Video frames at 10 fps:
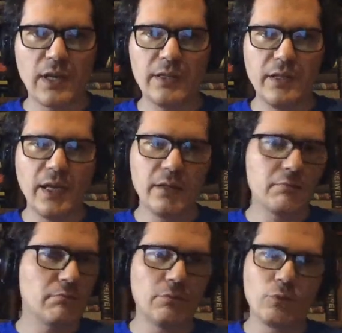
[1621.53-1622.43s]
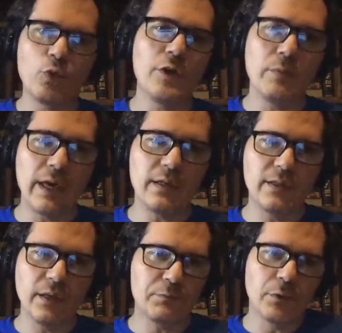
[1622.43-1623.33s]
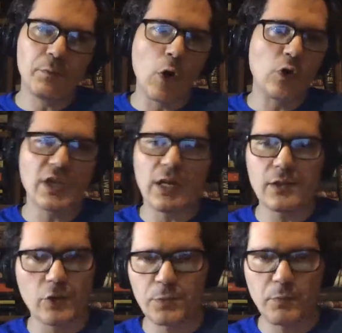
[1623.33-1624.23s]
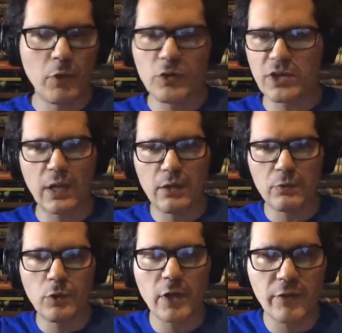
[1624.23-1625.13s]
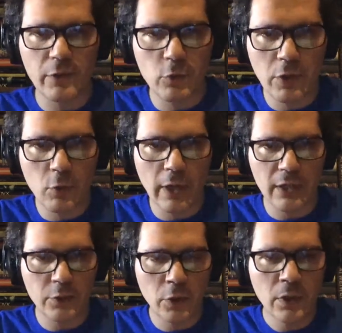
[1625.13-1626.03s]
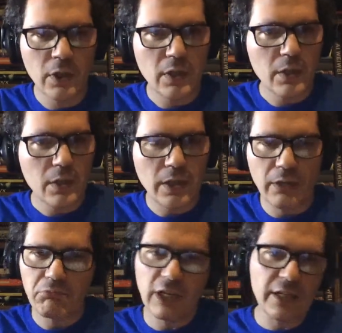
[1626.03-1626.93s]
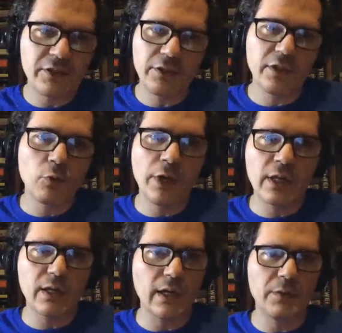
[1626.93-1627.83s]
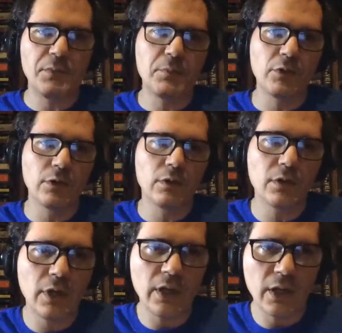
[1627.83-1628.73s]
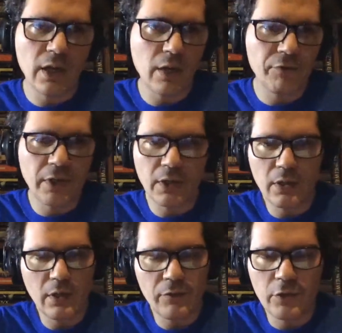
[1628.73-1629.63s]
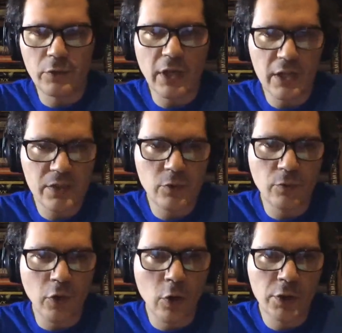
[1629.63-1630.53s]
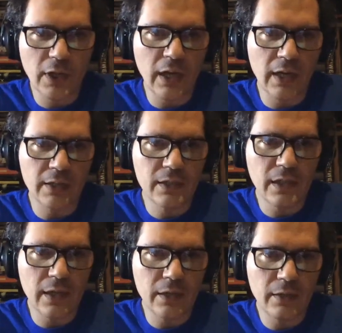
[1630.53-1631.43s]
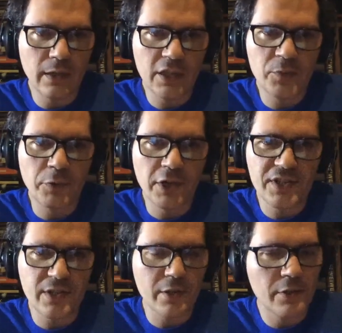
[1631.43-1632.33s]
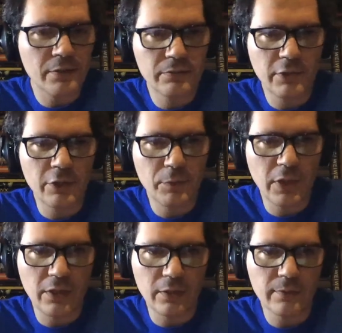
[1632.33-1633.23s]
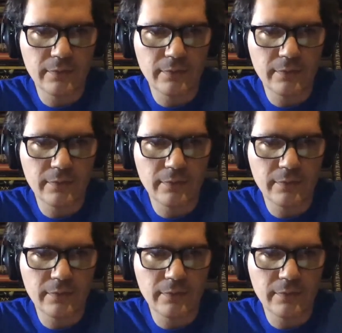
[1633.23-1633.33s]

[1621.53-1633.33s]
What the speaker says: and then we make the proposal or whatever we want to do later in the week, and people have a few days to vote and express their opinion.